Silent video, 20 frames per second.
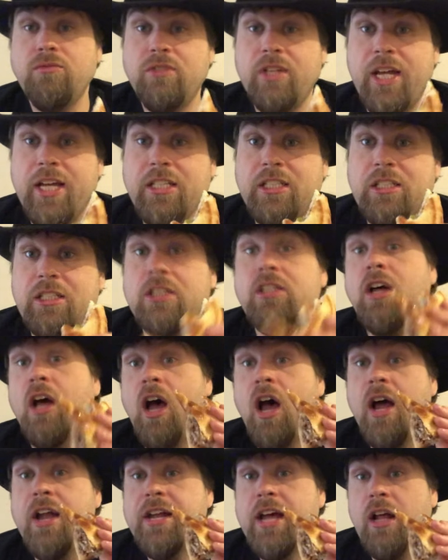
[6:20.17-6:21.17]
This
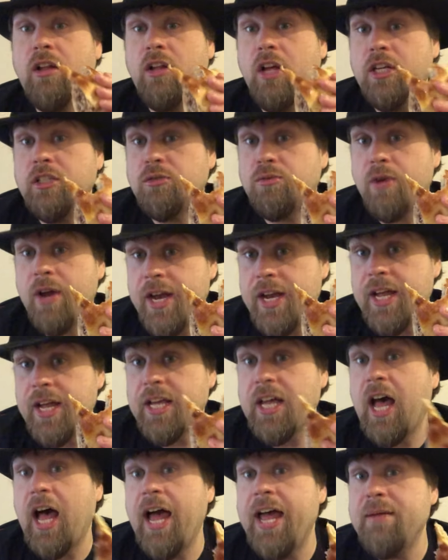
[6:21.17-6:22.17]
on Outlaws
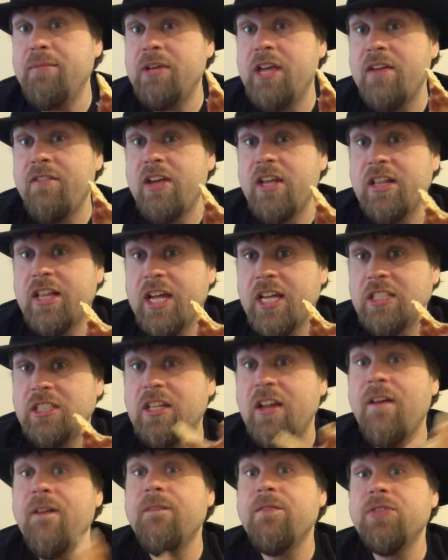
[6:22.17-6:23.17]
Rating, I am giving
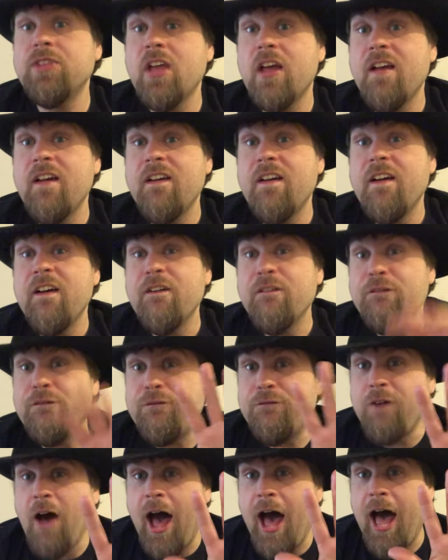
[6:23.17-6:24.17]
this
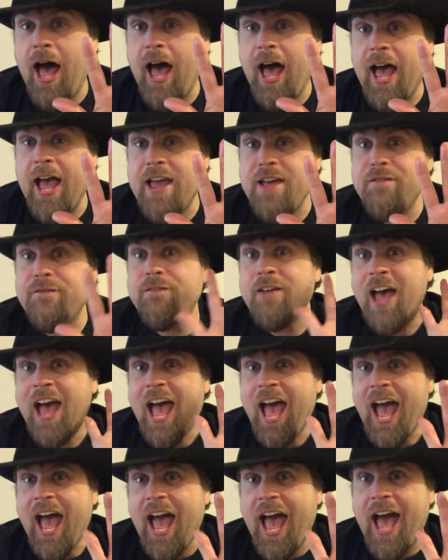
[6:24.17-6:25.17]
five
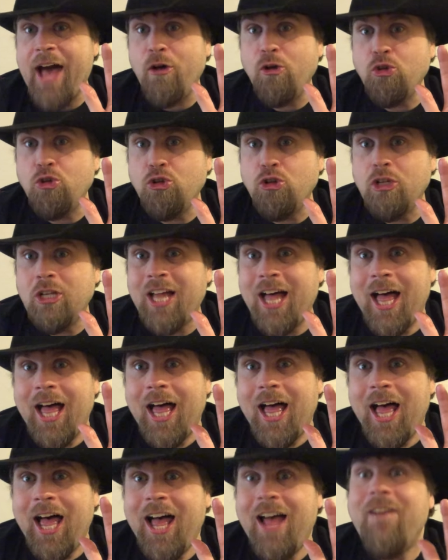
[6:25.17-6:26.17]

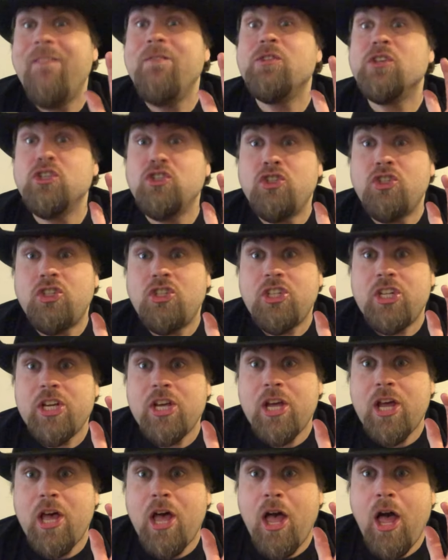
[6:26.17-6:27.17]
Outlaw
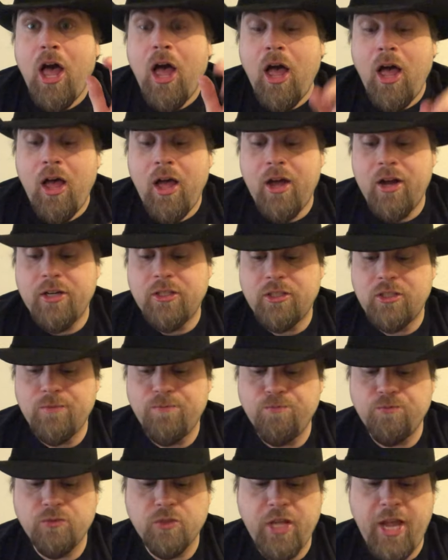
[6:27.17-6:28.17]
Stars.
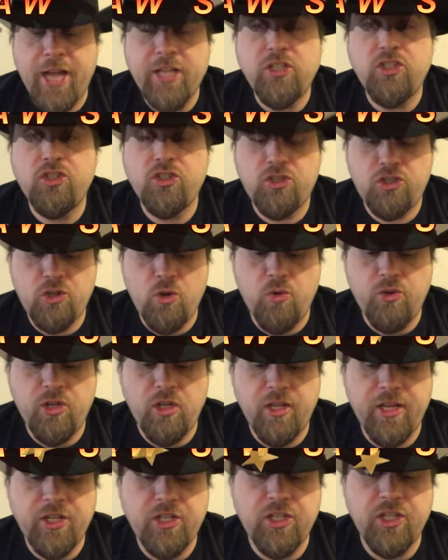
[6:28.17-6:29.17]
It's so
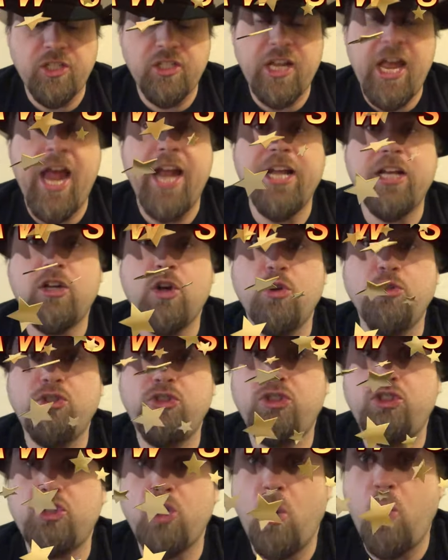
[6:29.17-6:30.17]
delicious, and it goes
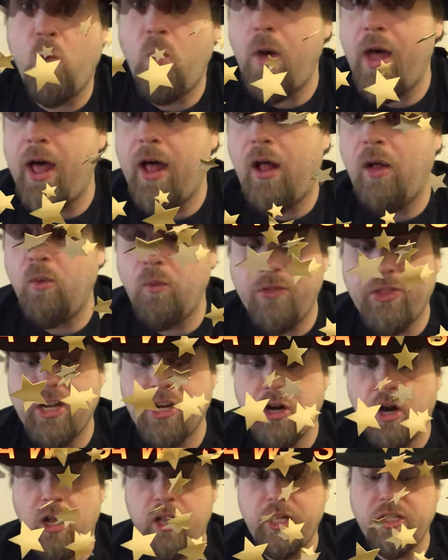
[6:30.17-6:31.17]
so well with the
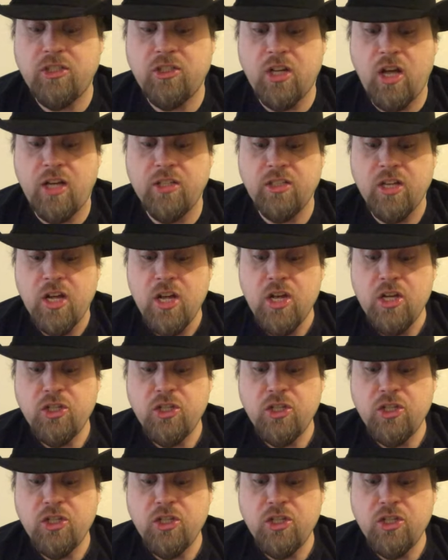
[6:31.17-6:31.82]
garlic sauce.